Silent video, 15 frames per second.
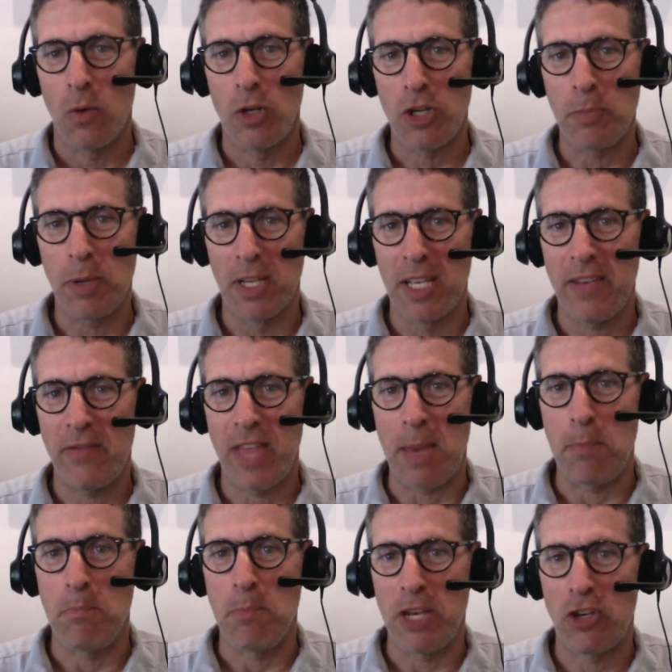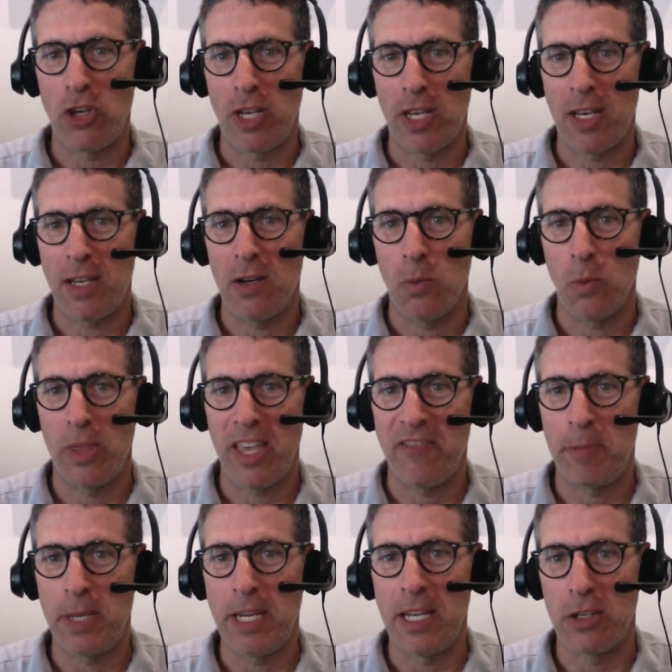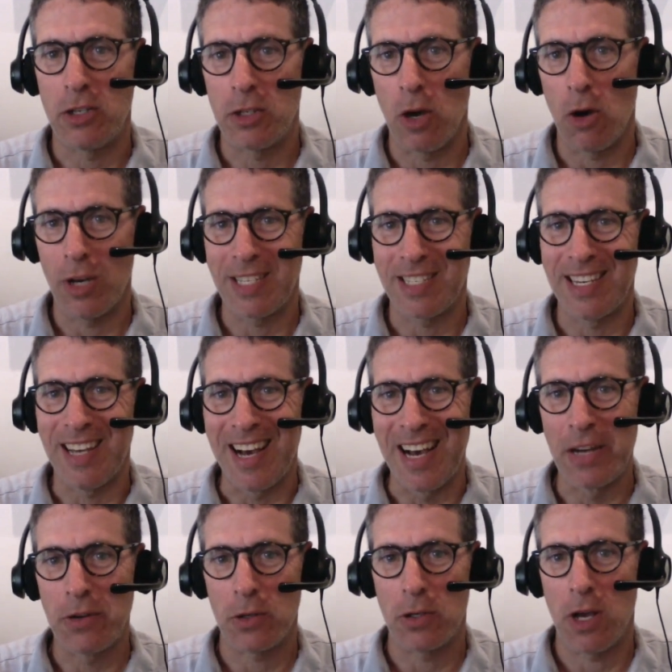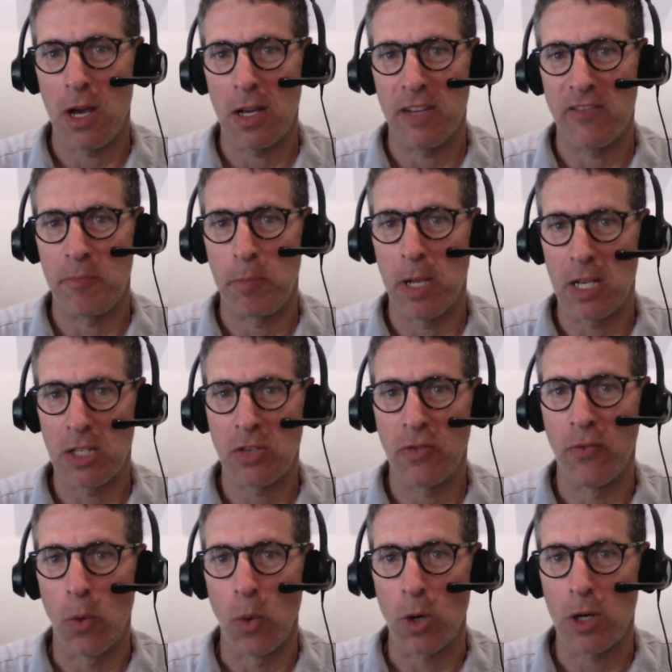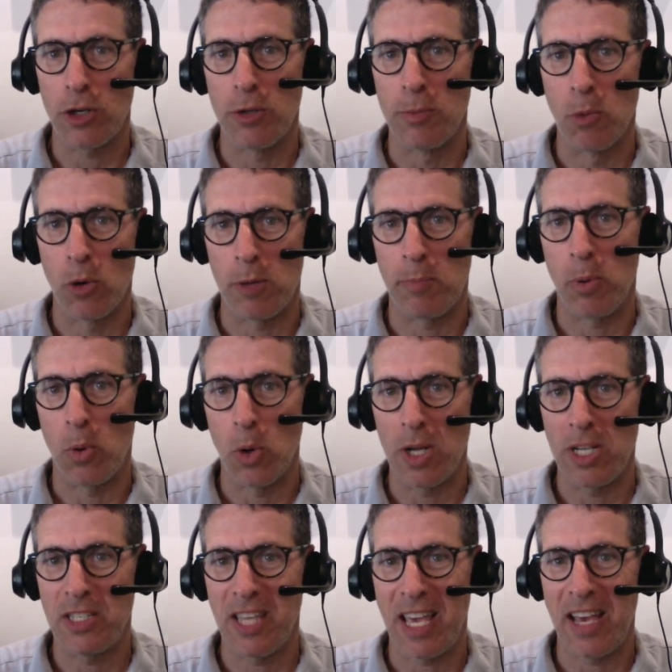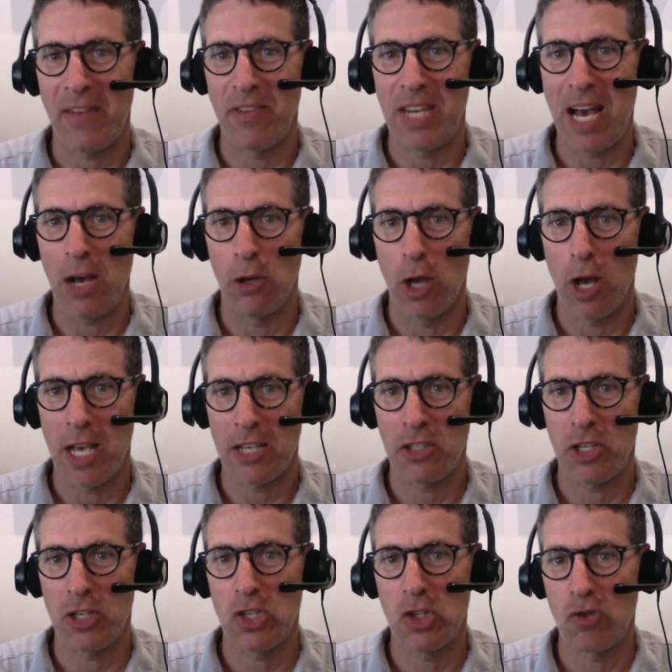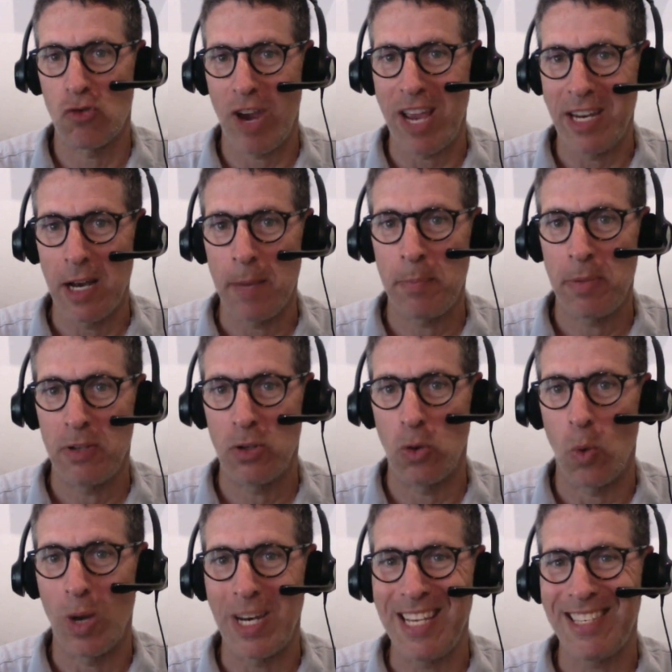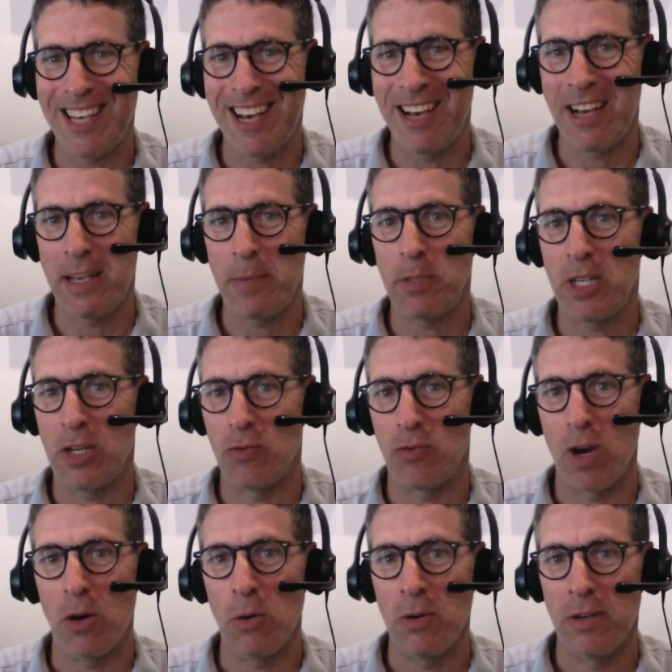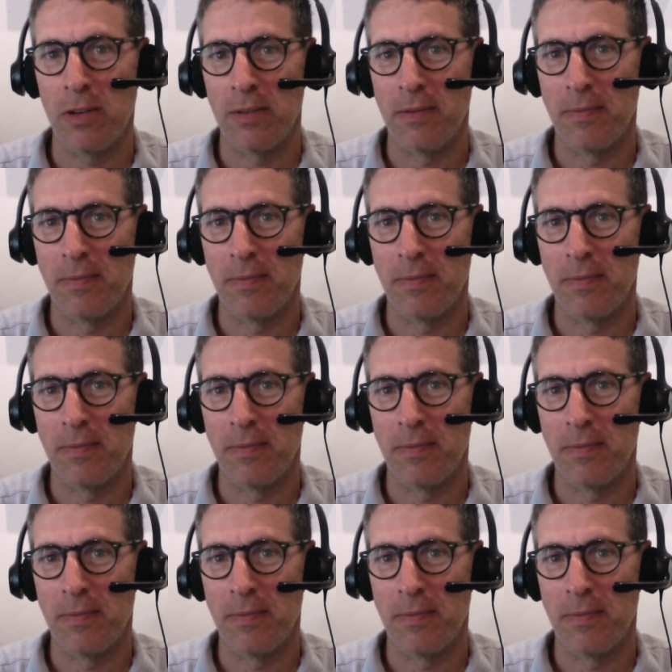Would you believe that Michigan, when they've been installed as an underdog of plus four or more points, they have now lost straight up 20 times in a row?